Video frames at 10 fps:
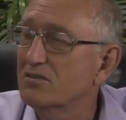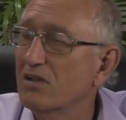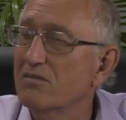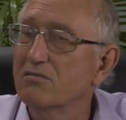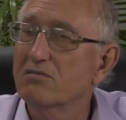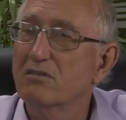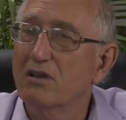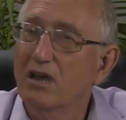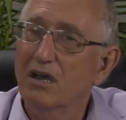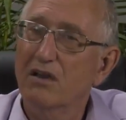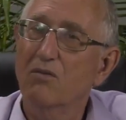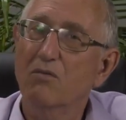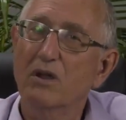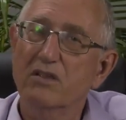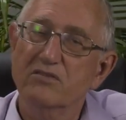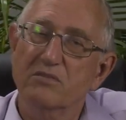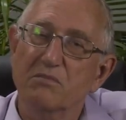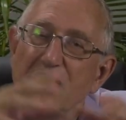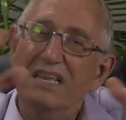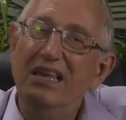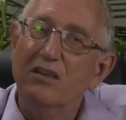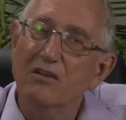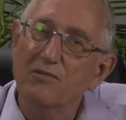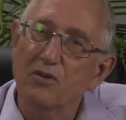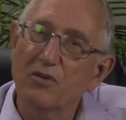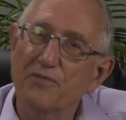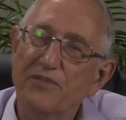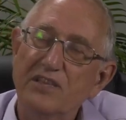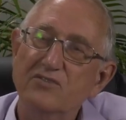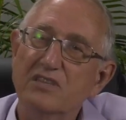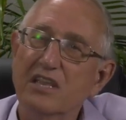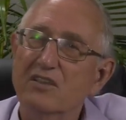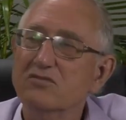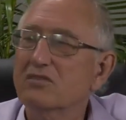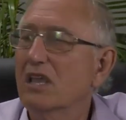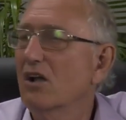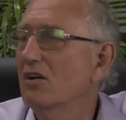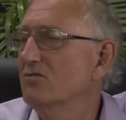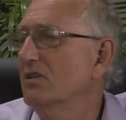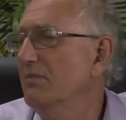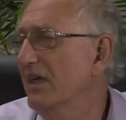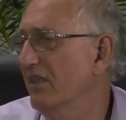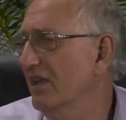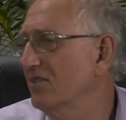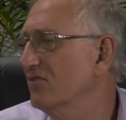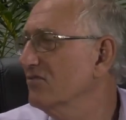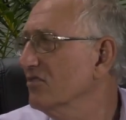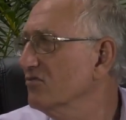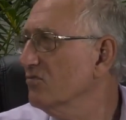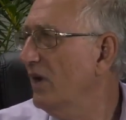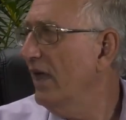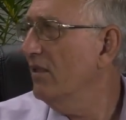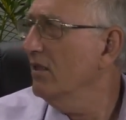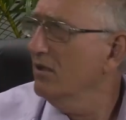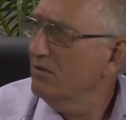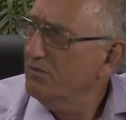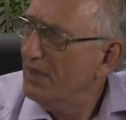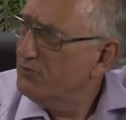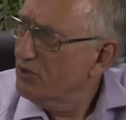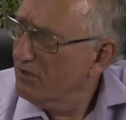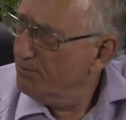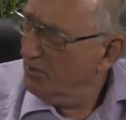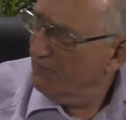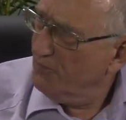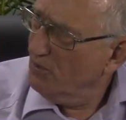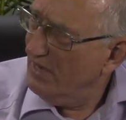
So, what is the meaning of all of these things? There are some other lectures as well. Perhaps you can put a few